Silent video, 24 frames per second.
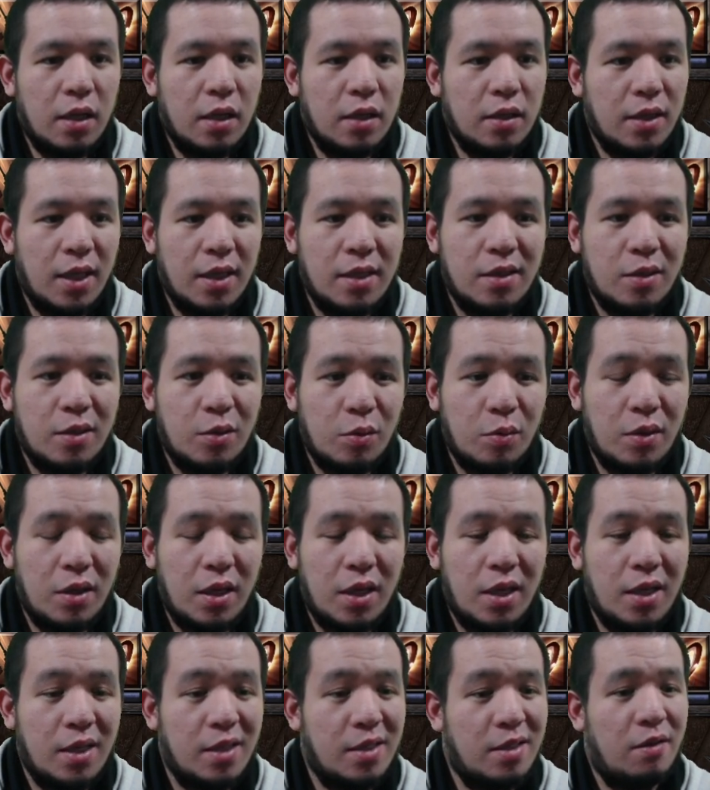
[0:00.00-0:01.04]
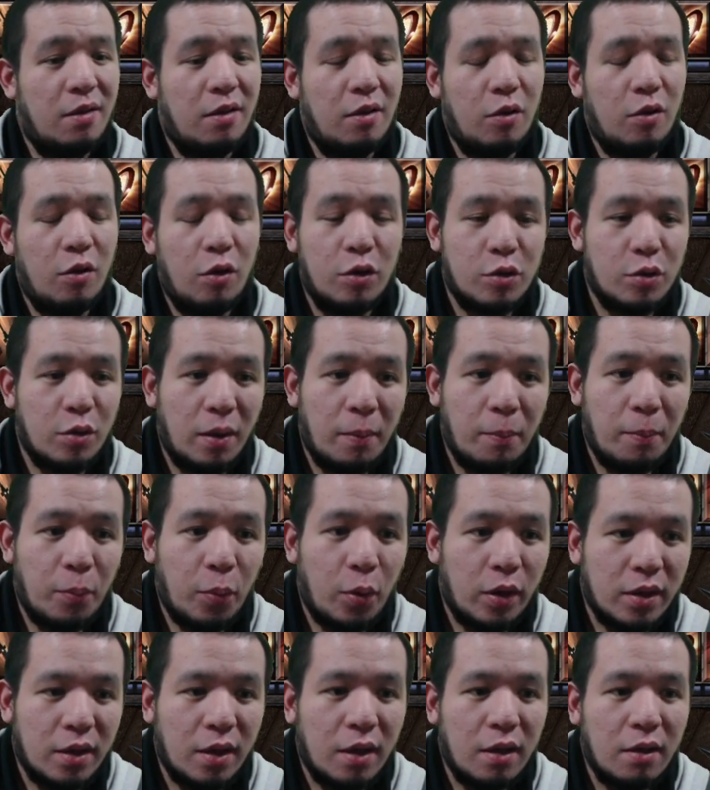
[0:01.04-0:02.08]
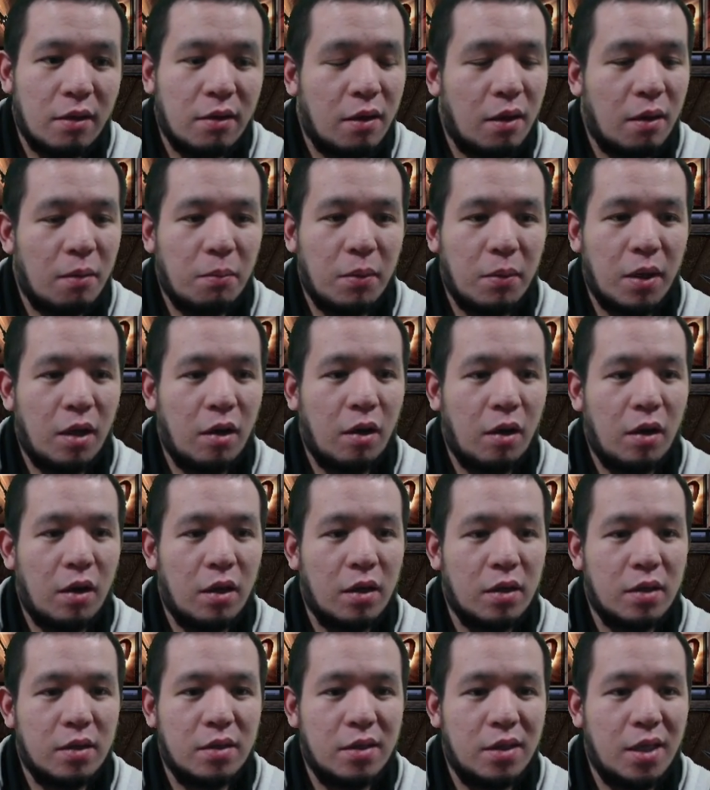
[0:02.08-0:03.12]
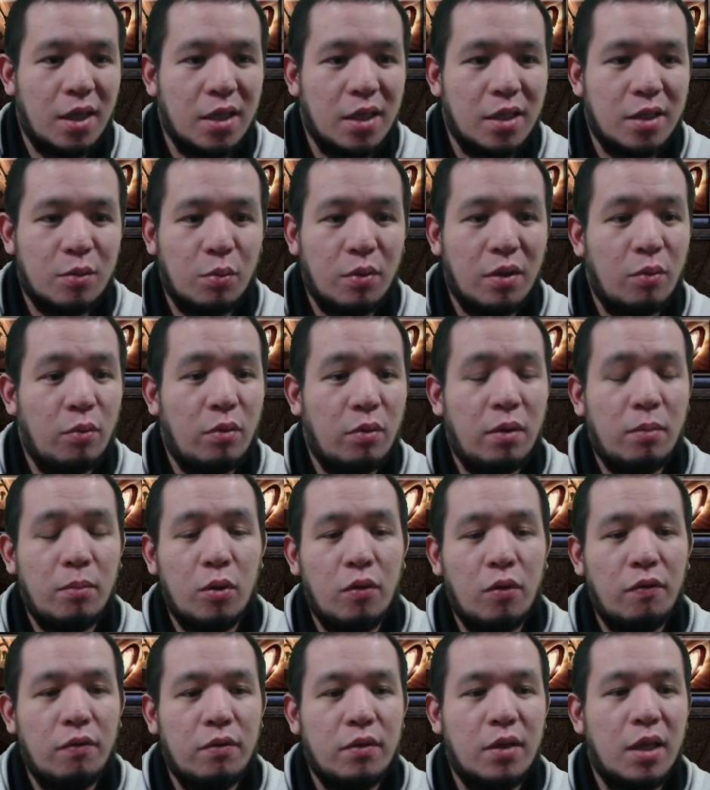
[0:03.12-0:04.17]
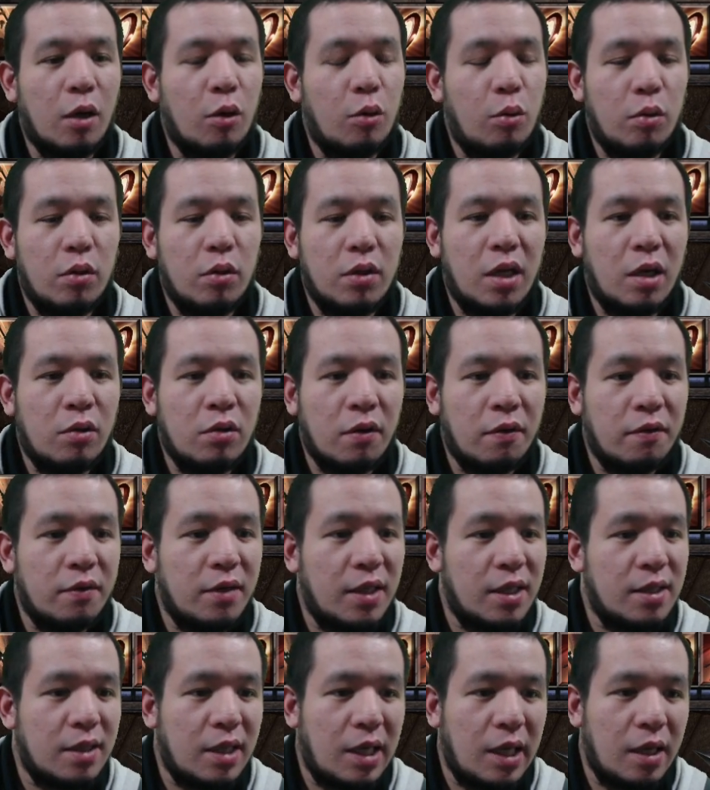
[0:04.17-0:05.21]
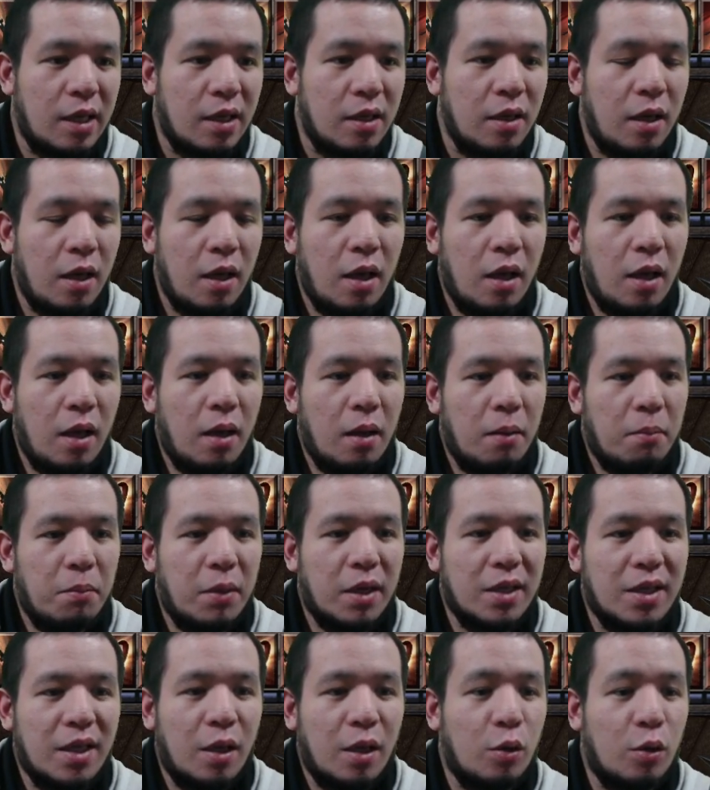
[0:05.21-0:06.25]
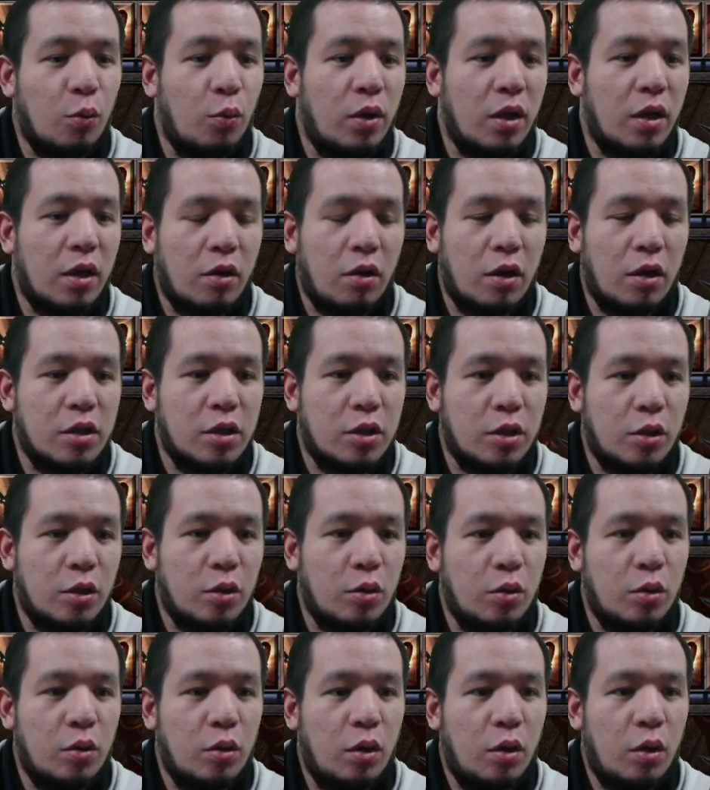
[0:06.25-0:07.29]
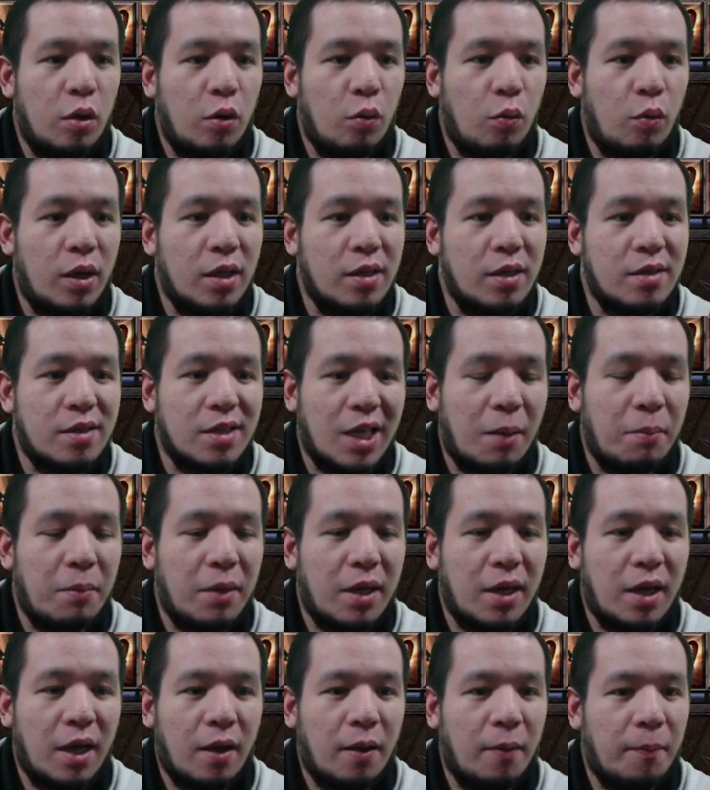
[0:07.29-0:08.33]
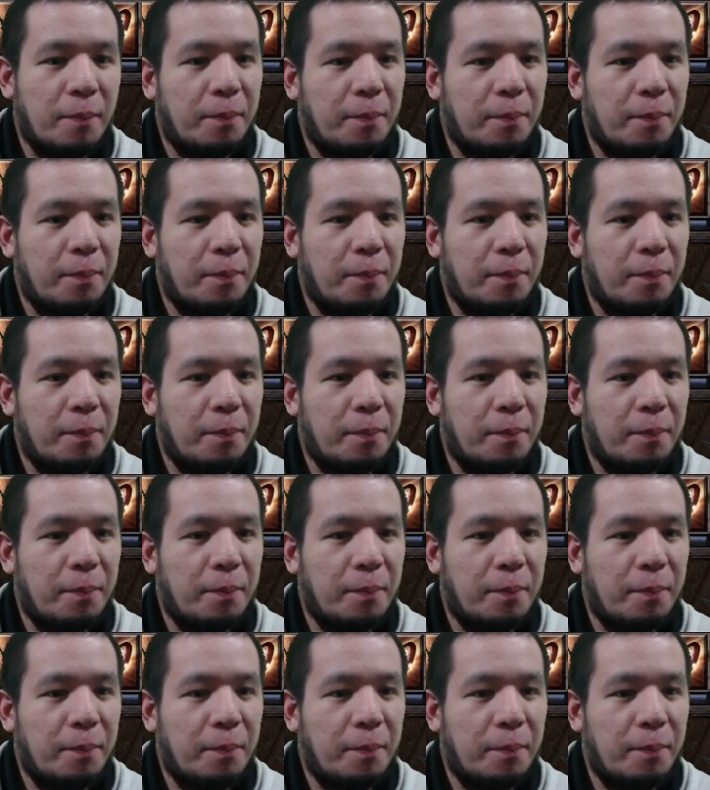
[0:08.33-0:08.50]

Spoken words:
This is also important because this will remove the cooldown of the skill, but it will cost you 1 stamina.